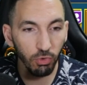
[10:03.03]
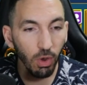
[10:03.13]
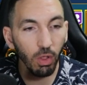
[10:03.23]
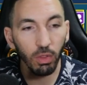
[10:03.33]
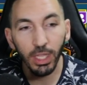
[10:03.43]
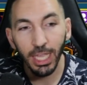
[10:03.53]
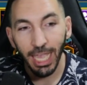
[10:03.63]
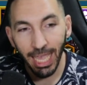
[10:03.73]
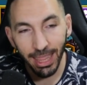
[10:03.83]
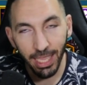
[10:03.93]
role,
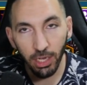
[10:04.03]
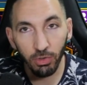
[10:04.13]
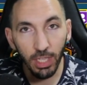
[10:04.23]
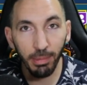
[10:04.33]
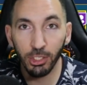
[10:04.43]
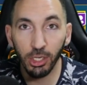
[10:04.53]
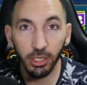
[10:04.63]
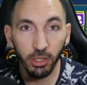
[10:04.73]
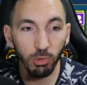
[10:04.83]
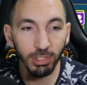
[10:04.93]
and then your damage dealer
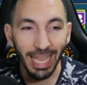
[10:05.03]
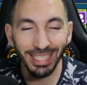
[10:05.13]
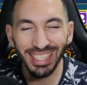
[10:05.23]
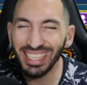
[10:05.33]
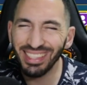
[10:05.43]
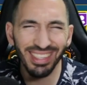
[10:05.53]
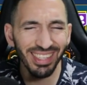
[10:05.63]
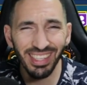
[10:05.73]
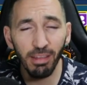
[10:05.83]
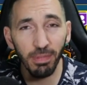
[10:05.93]
goes last. It's the
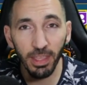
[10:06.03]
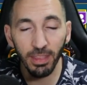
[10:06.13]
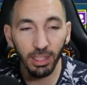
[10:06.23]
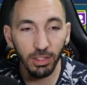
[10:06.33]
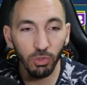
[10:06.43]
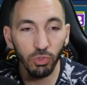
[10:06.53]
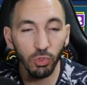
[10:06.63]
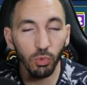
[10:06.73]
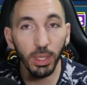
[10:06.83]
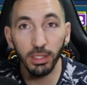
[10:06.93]
same thing that you
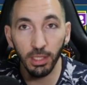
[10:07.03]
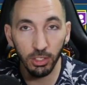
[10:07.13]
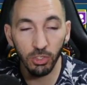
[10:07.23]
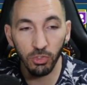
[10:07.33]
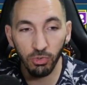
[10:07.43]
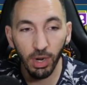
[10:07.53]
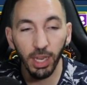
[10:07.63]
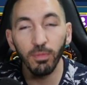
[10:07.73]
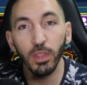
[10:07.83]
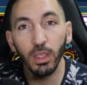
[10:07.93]
do in dungeons,
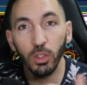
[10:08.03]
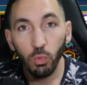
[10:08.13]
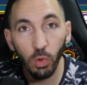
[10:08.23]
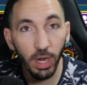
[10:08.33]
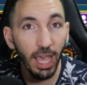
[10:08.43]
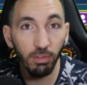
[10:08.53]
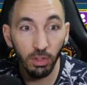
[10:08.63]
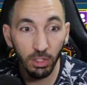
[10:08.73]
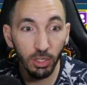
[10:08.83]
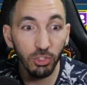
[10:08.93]
right? You want to have your
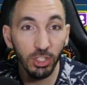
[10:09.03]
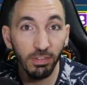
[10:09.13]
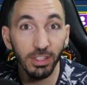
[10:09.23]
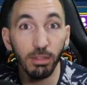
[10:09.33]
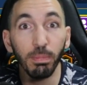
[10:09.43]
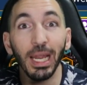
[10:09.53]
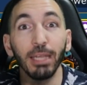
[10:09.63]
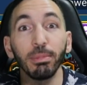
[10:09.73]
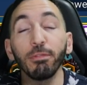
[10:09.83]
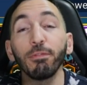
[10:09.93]
decreased defense
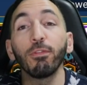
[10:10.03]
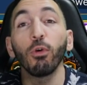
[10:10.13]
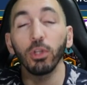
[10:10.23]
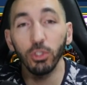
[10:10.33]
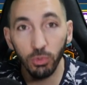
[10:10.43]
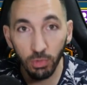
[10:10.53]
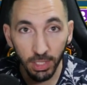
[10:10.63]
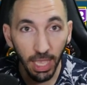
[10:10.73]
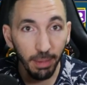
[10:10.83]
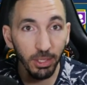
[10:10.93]
applied before you do the
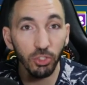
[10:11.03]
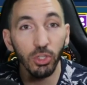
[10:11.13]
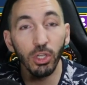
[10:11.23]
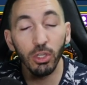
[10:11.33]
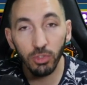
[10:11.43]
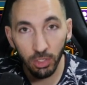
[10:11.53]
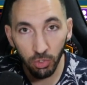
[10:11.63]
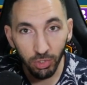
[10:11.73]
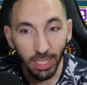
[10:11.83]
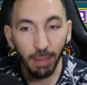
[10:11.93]
damage, so that
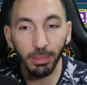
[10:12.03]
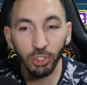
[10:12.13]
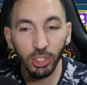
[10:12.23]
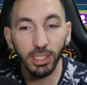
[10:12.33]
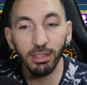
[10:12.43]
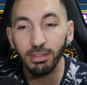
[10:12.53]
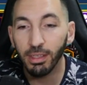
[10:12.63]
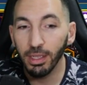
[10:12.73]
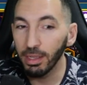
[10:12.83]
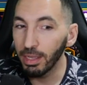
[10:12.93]
your damage is
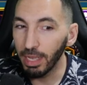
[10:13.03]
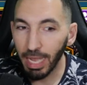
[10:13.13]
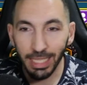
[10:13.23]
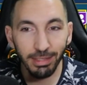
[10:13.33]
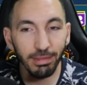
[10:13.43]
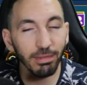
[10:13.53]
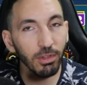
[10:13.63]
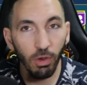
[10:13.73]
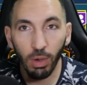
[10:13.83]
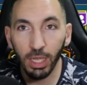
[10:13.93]
as
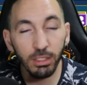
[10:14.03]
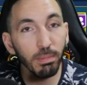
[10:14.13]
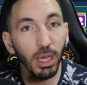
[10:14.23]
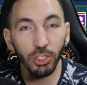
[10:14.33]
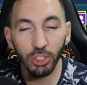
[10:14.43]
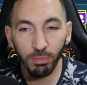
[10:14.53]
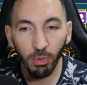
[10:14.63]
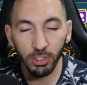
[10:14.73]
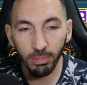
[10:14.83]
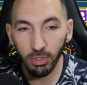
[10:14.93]
much as
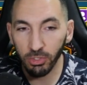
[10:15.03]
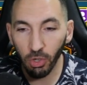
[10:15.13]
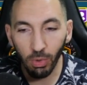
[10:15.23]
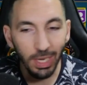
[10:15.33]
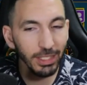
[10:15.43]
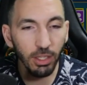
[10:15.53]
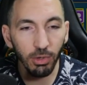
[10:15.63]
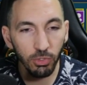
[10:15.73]
possible. So let's go into